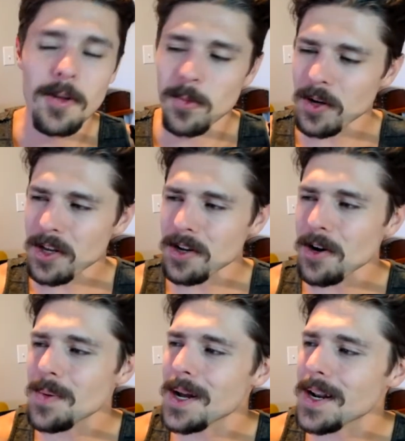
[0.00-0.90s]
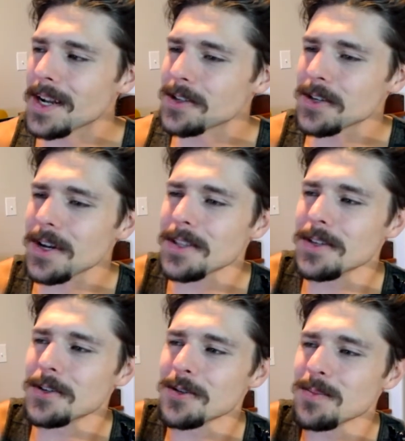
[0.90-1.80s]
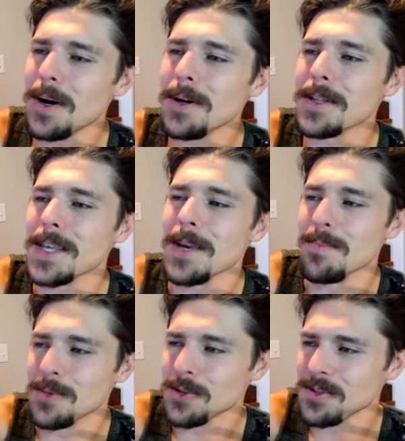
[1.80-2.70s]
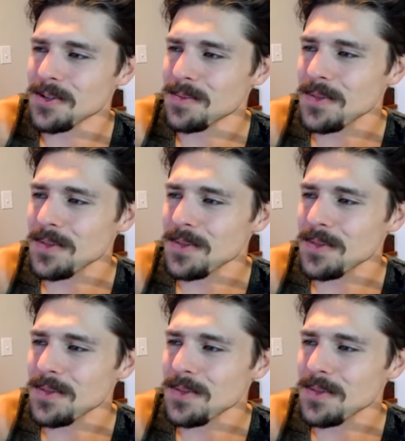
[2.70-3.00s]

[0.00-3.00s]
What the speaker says: Well, you know what? I just got these small hips.